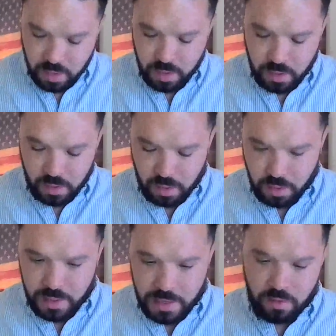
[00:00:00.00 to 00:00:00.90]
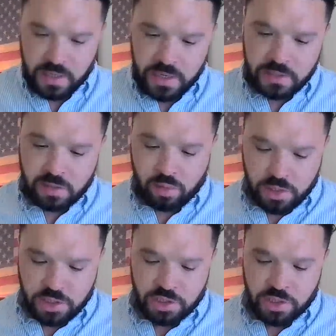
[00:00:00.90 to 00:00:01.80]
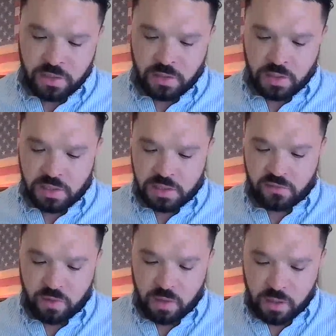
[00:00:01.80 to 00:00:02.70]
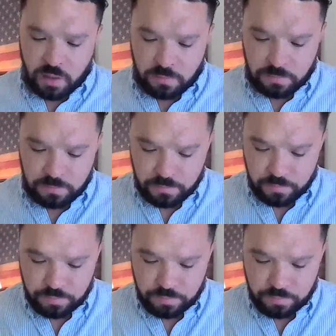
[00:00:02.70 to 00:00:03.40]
Our next question is from